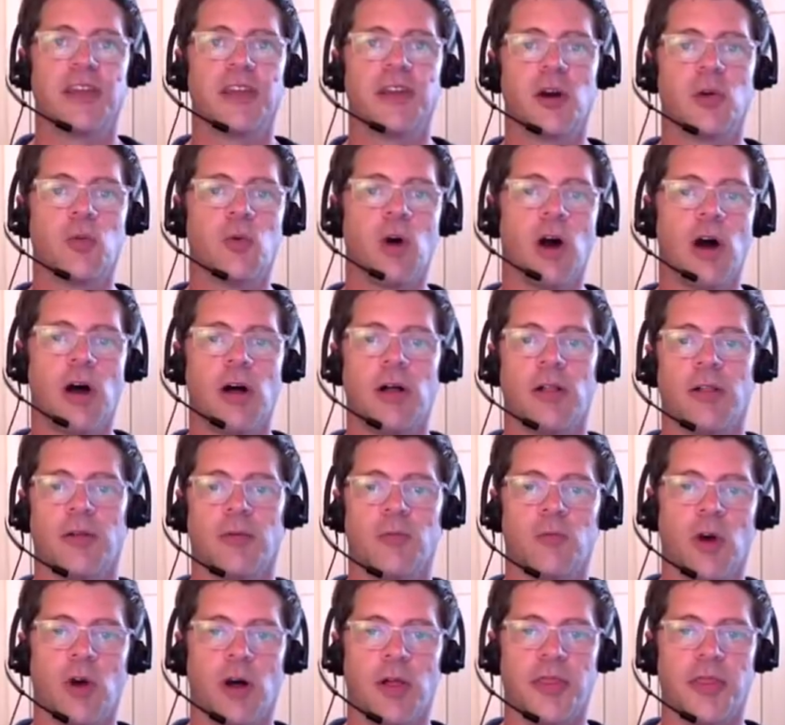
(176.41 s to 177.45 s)
you know, while
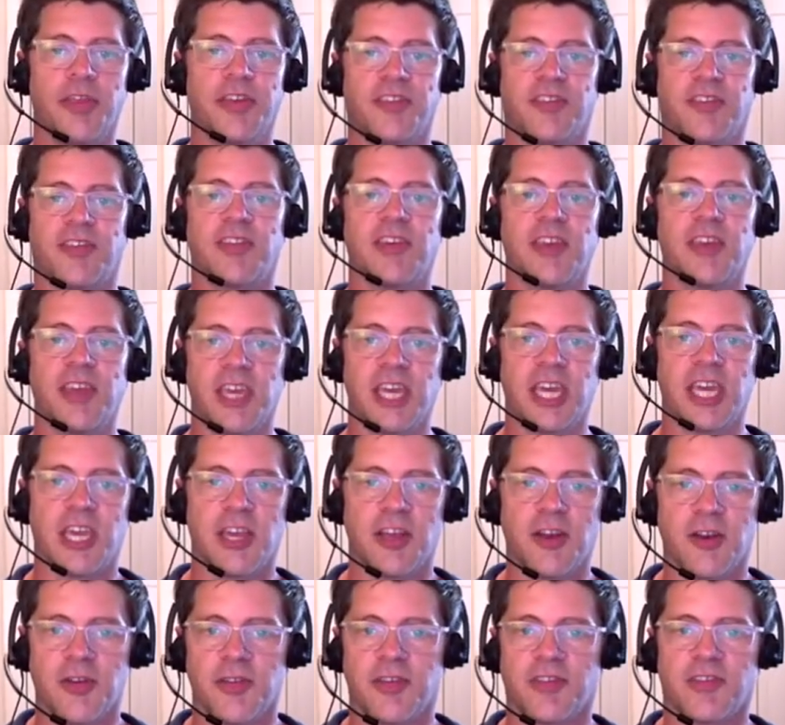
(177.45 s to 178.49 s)
while this thing
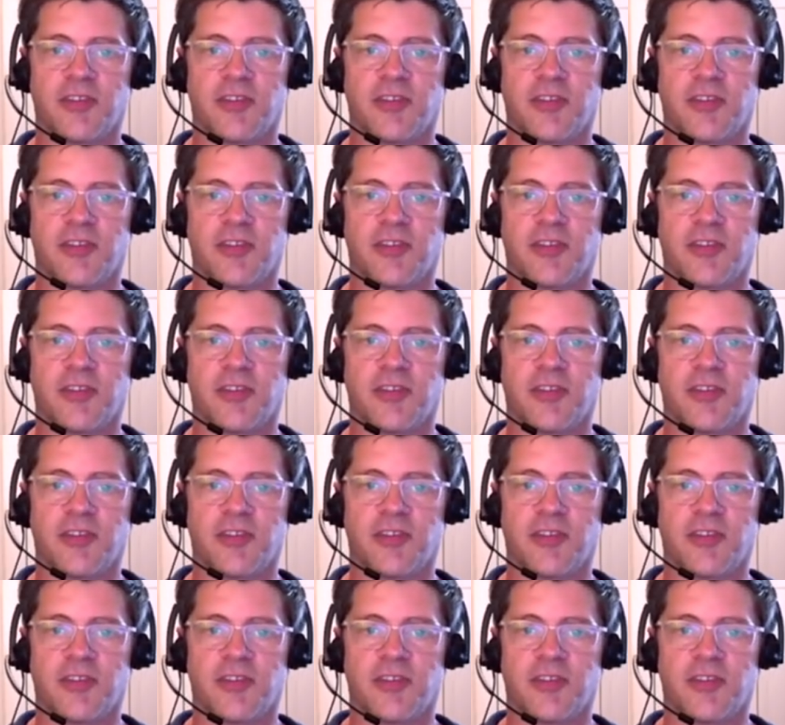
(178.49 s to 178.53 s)
here,